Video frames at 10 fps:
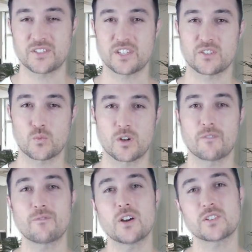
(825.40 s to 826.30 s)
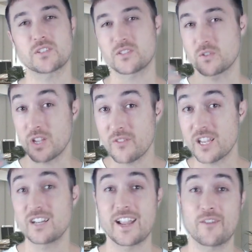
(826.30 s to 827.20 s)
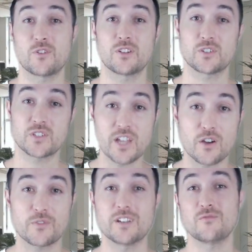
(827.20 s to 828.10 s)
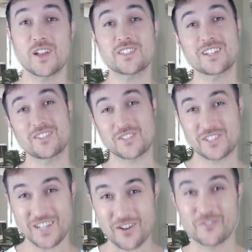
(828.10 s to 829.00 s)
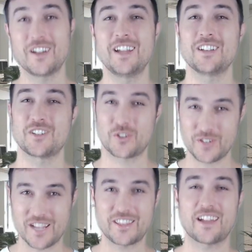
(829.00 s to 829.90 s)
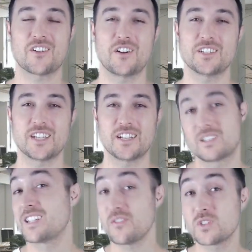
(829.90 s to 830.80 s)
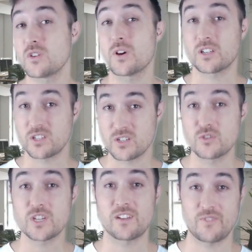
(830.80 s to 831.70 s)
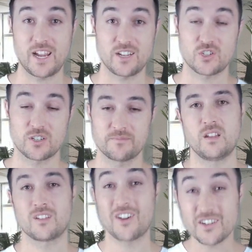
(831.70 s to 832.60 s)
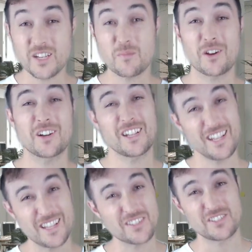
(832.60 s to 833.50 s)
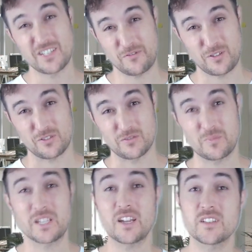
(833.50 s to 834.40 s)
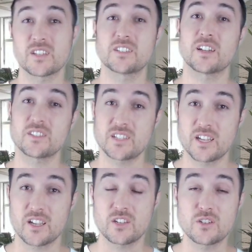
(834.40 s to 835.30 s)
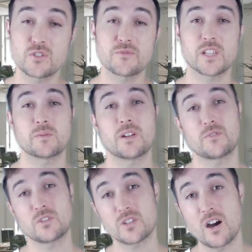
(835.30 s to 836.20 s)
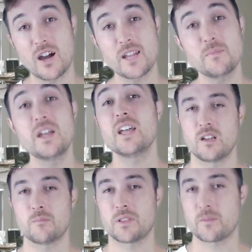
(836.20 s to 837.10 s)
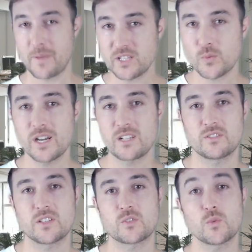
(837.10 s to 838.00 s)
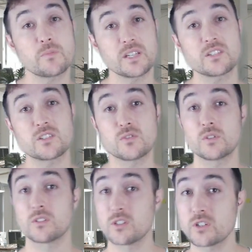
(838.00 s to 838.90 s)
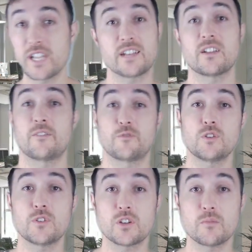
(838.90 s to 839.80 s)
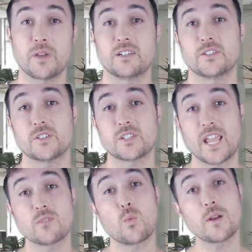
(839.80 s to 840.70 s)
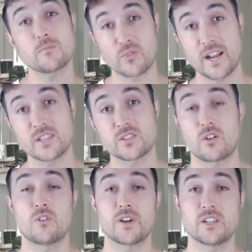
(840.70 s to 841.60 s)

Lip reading: things work first. So giving it an effort yourself and investing in yourself to create that content gives you a huge advantage. Content marketing is difficult because it does take a huge investment of your time. But the best way to do this would be to look at a few of your competitors and what brands are already